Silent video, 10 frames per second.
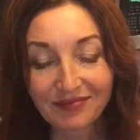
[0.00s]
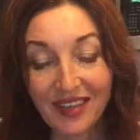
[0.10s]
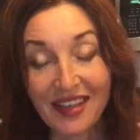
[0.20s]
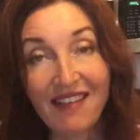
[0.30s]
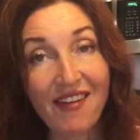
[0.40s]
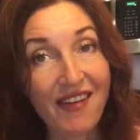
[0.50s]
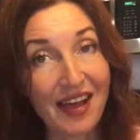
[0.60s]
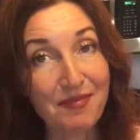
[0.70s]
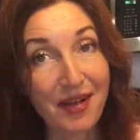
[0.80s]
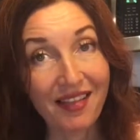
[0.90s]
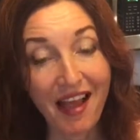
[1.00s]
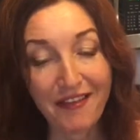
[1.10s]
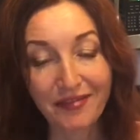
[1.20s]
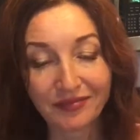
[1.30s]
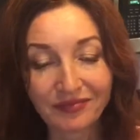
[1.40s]
that I've ever had in my life.
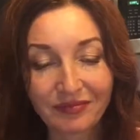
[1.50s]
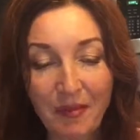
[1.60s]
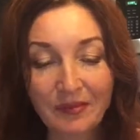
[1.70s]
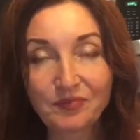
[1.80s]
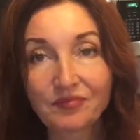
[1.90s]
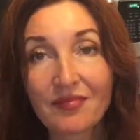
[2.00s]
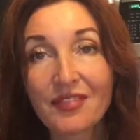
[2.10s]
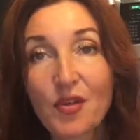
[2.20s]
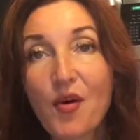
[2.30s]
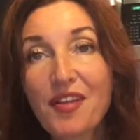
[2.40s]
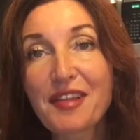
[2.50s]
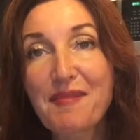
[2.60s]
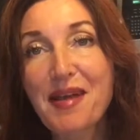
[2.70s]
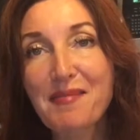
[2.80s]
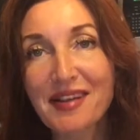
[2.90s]
The one that I
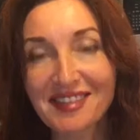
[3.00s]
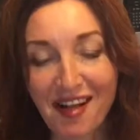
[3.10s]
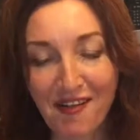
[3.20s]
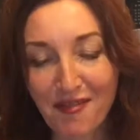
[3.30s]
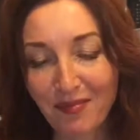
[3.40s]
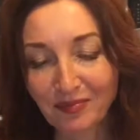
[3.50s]
make myself.